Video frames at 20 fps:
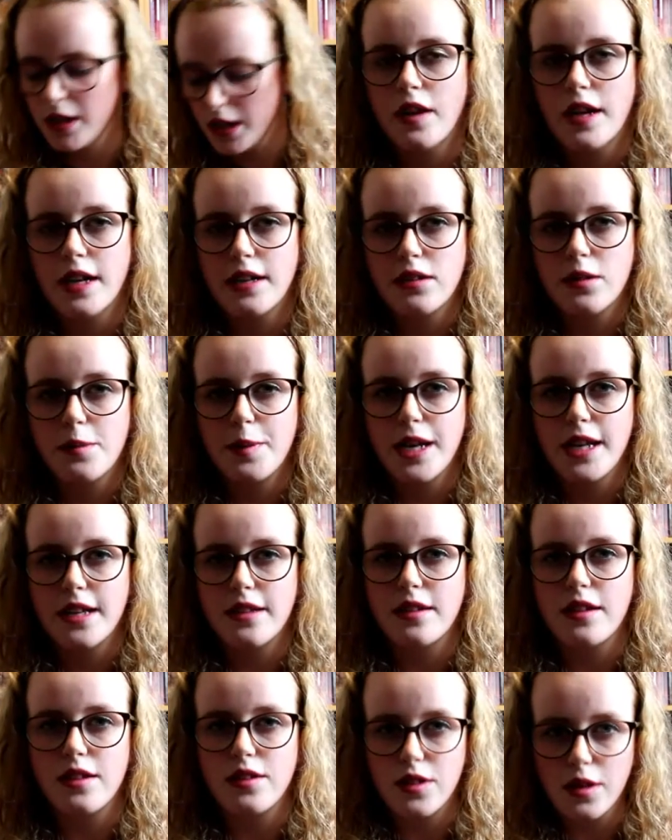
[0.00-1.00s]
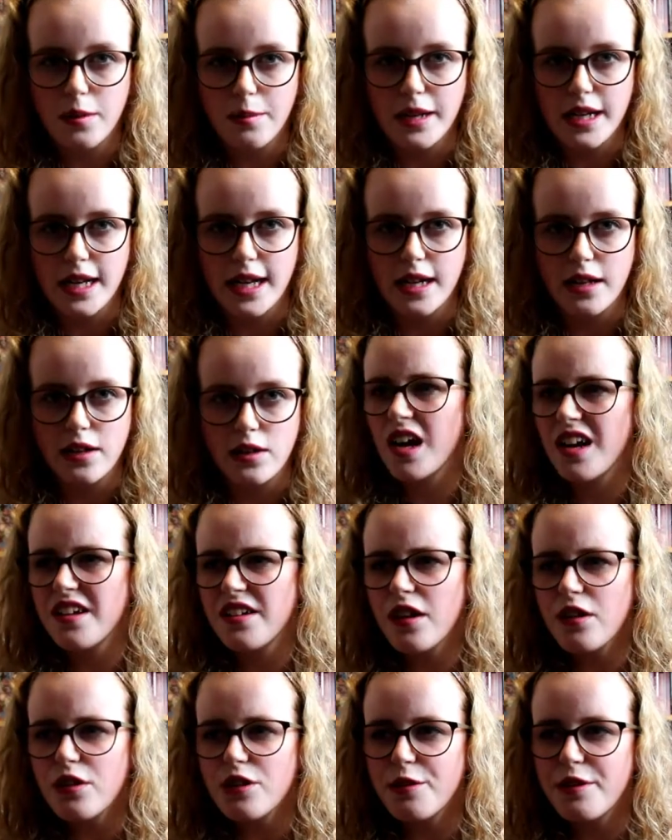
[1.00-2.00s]
The next on my list is Zombieland. I
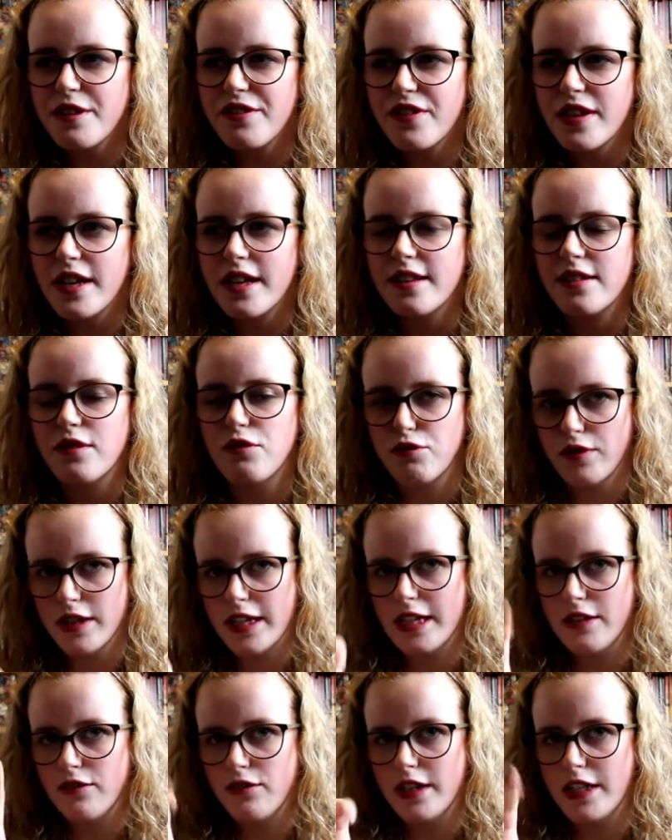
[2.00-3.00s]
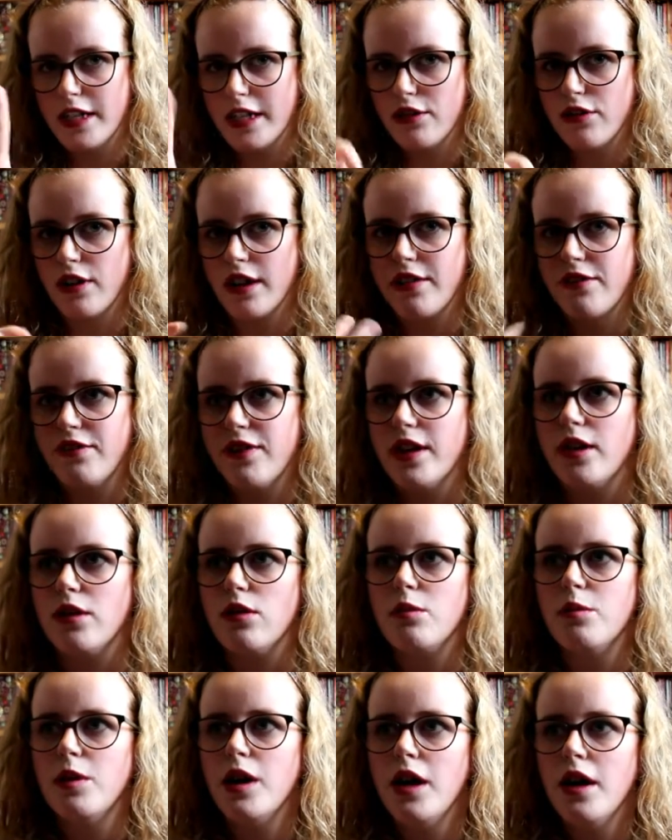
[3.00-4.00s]
don't know if it is a really really great
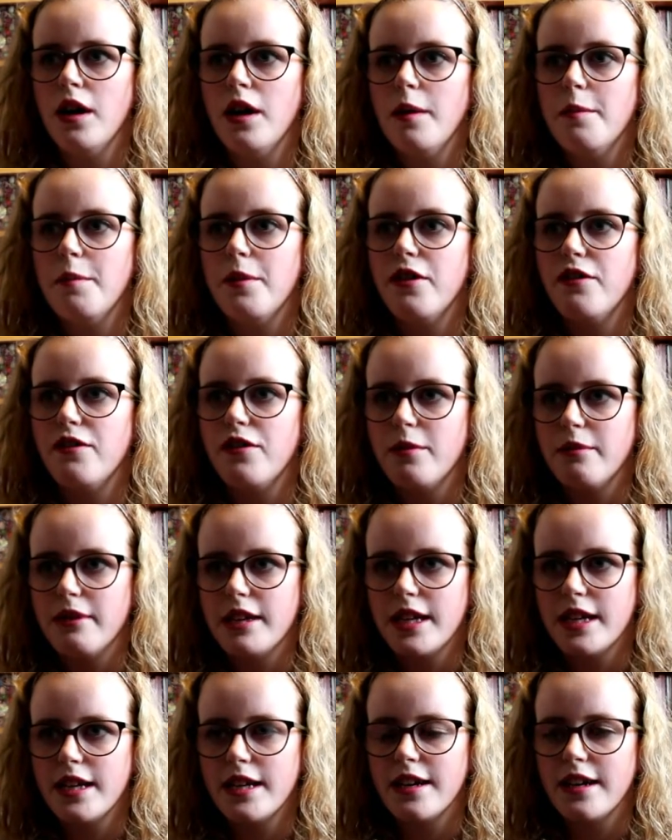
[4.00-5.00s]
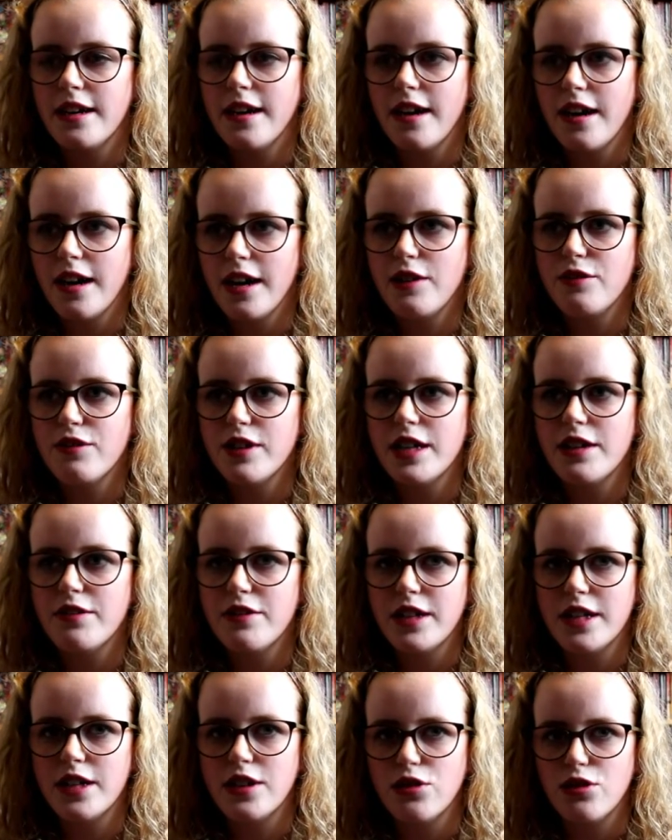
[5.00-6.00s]
film, but for me, I really,
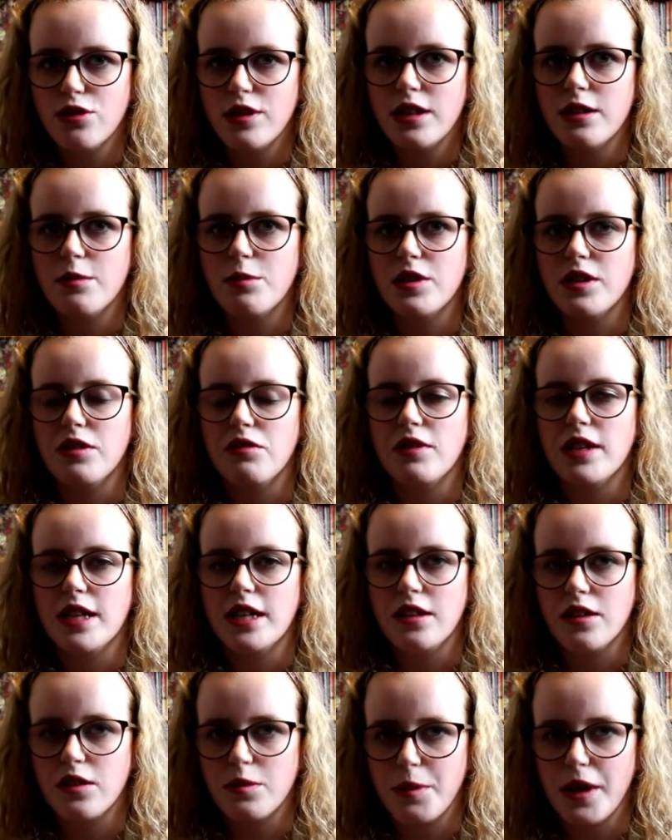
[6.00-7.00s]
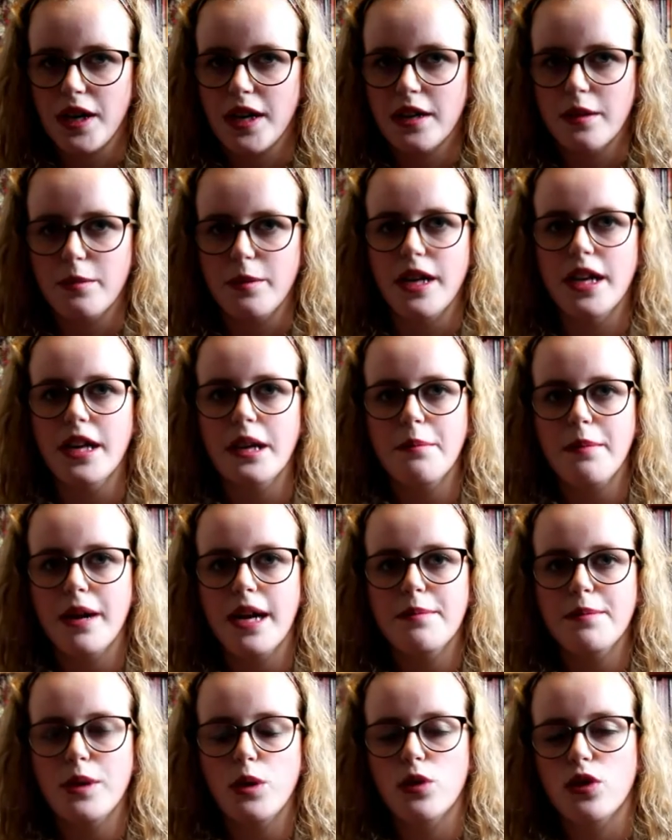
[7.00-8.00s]
really enjoyed it because it really inspired me and it
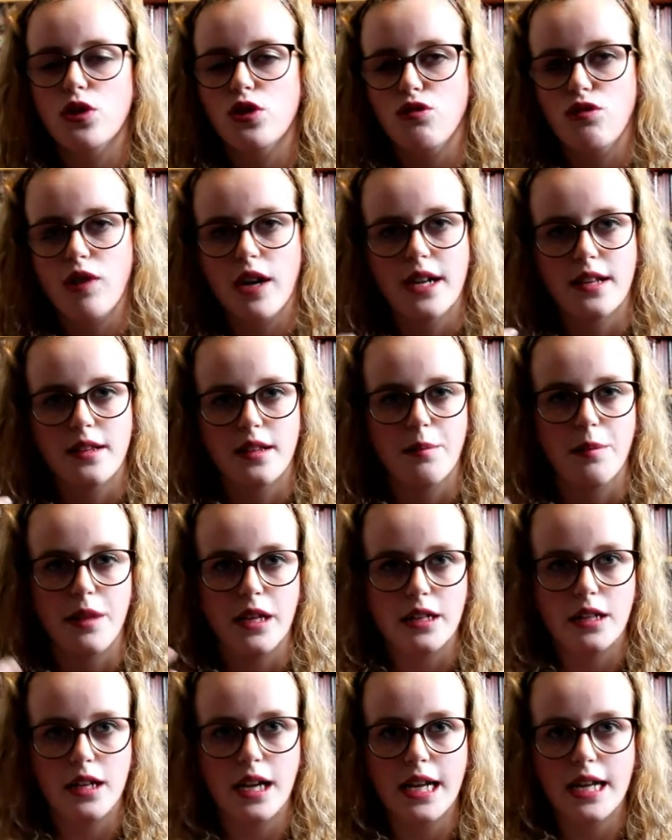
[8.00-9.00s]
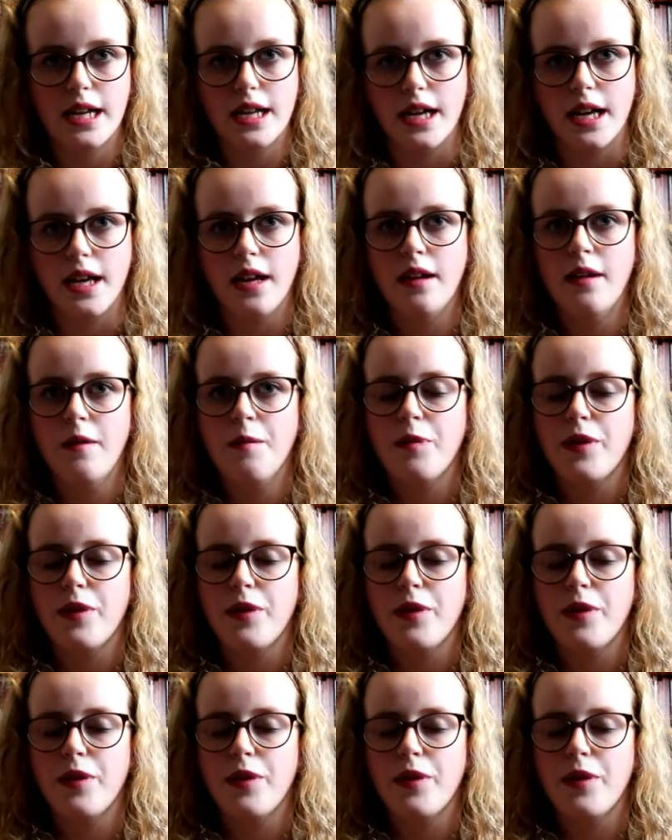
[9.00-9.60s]
made me want to write something like it.